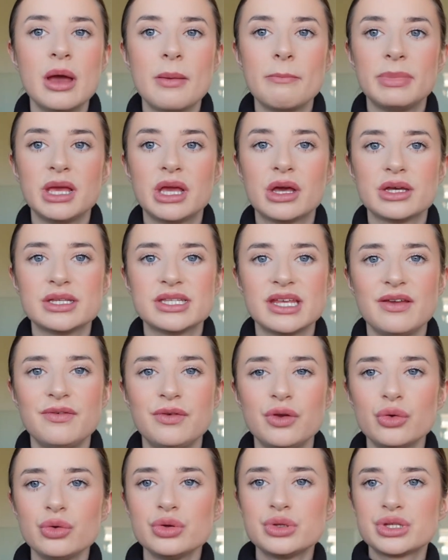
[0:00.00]
Because if
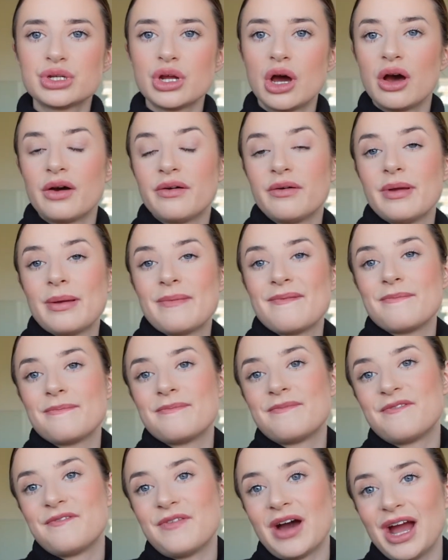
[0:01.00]
you start
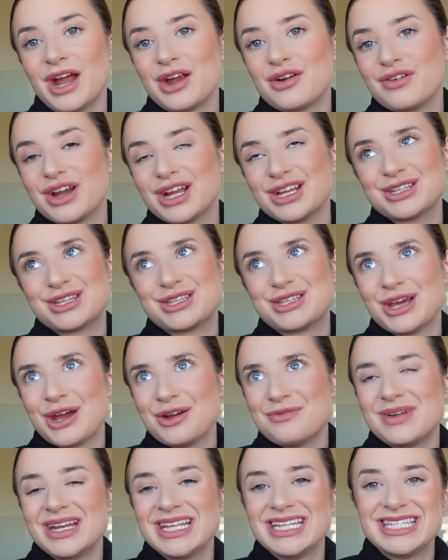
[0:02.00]
firing so
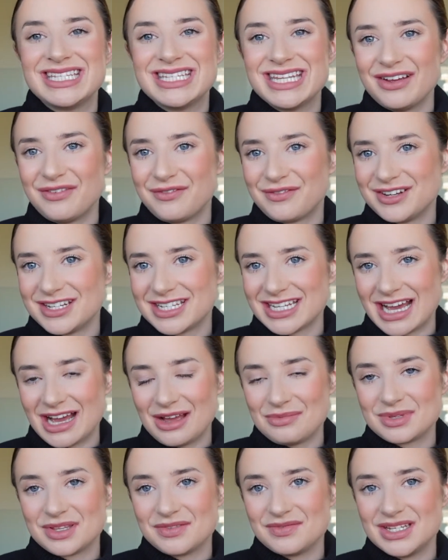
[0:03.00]
many different
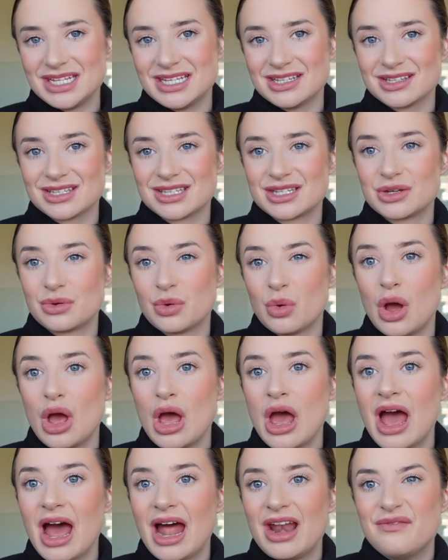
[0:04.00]
types of deals to
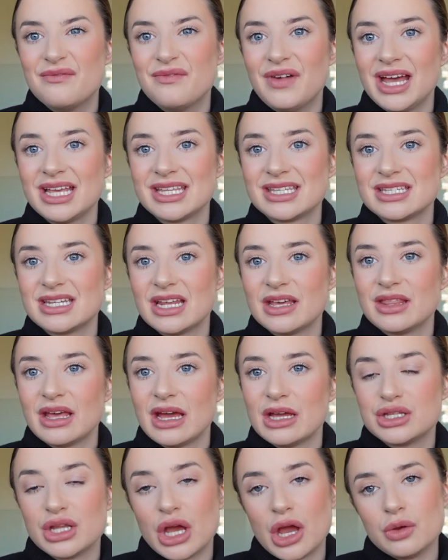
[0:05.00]
an investor that
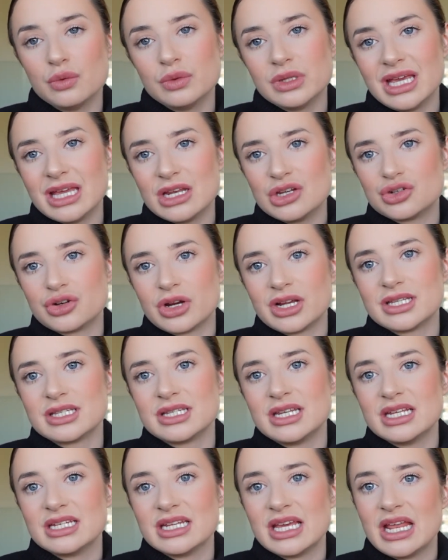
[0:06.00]
is only
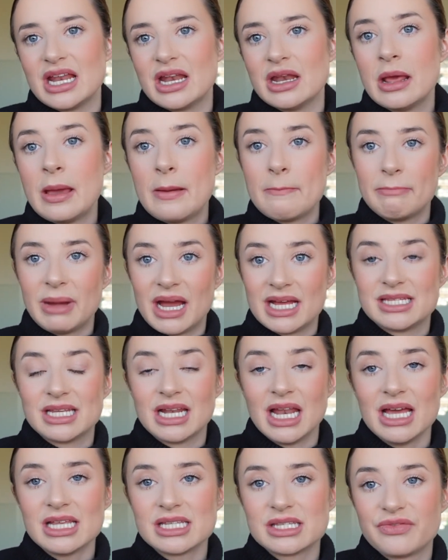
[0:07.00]
interested in
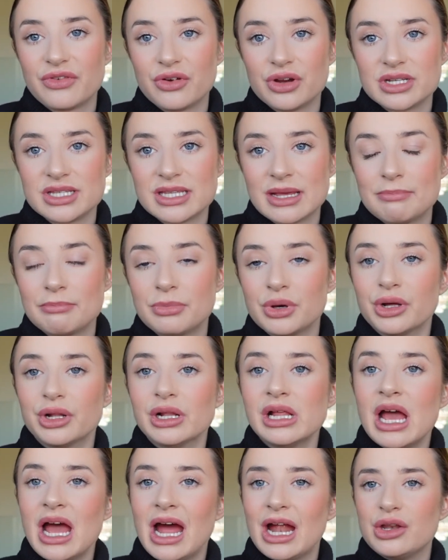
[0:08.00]
buy-to-lets, for example,
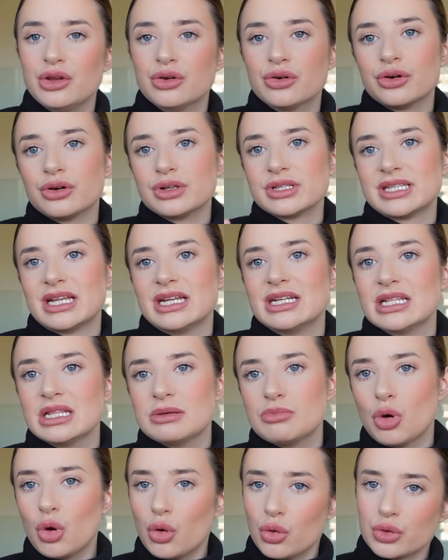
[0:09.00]
and you're sending
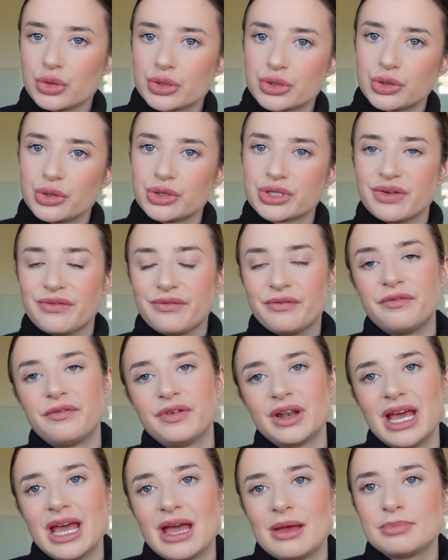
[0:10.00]
them all sorts on
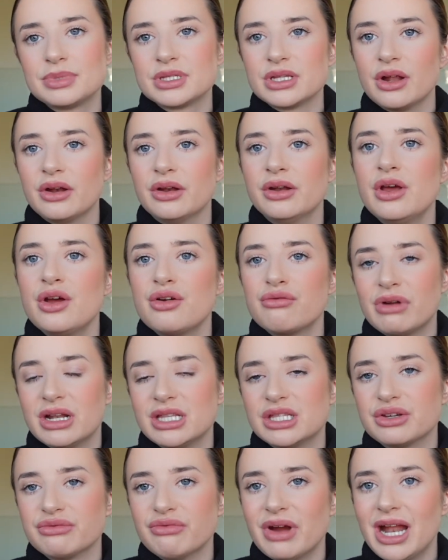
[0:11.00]
flips, on
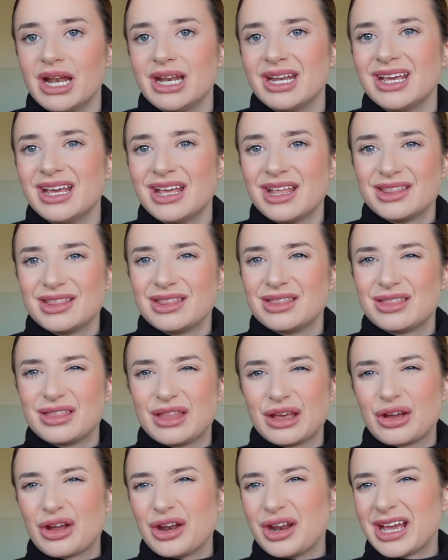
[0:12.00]
rent-to-rent,
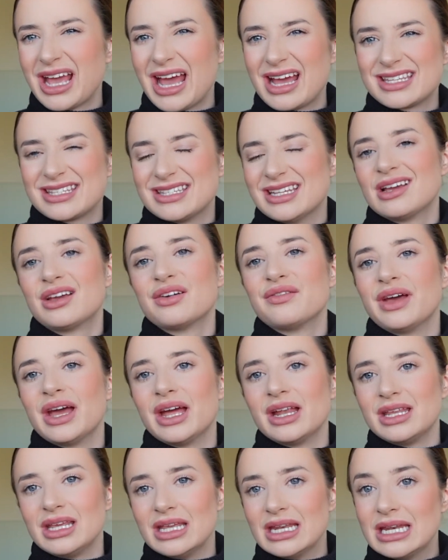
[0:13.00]
they're going to get sick of it.
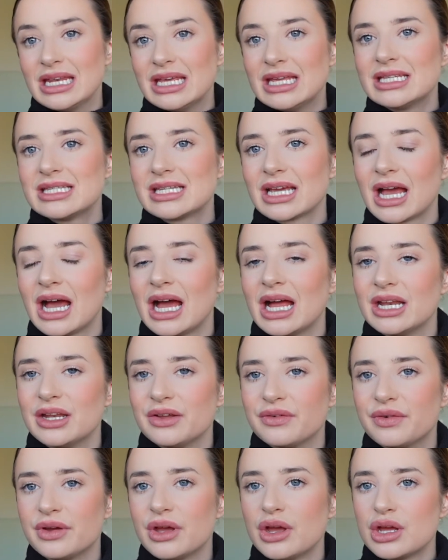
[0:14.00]
You need to kind
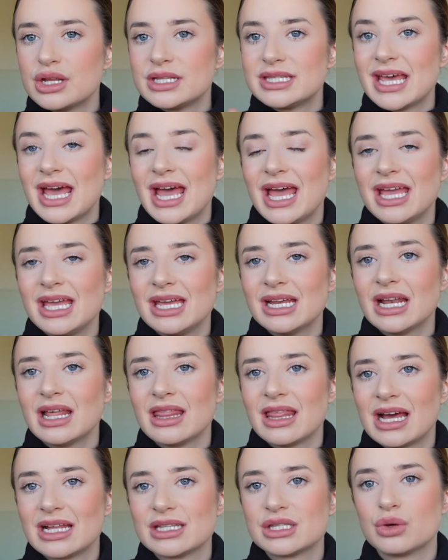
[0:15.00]
of tailor
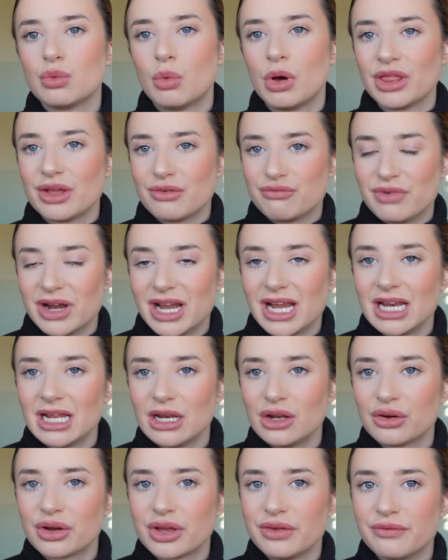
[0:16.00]
that to what they're really
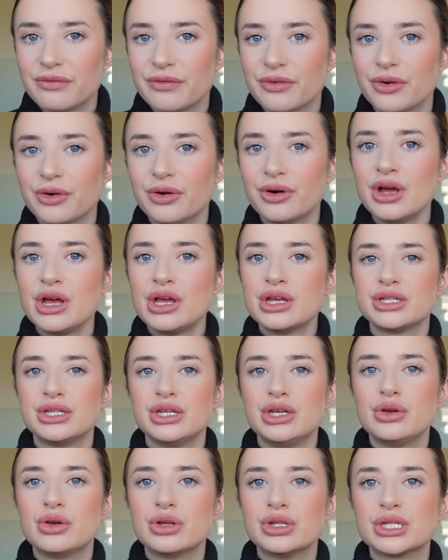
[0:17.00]
looking for so
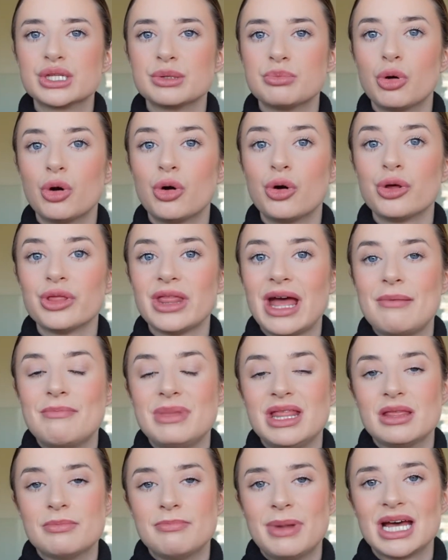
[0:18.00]
you can support them
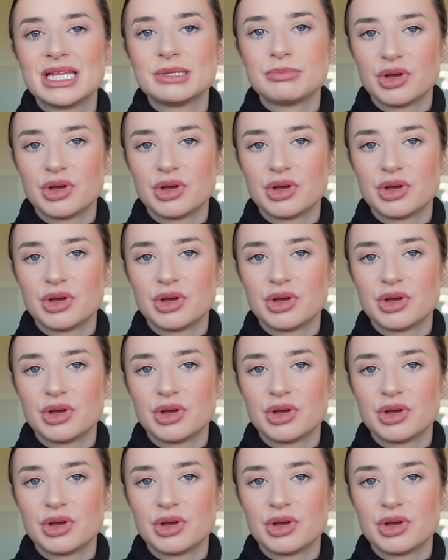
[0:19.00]
in the best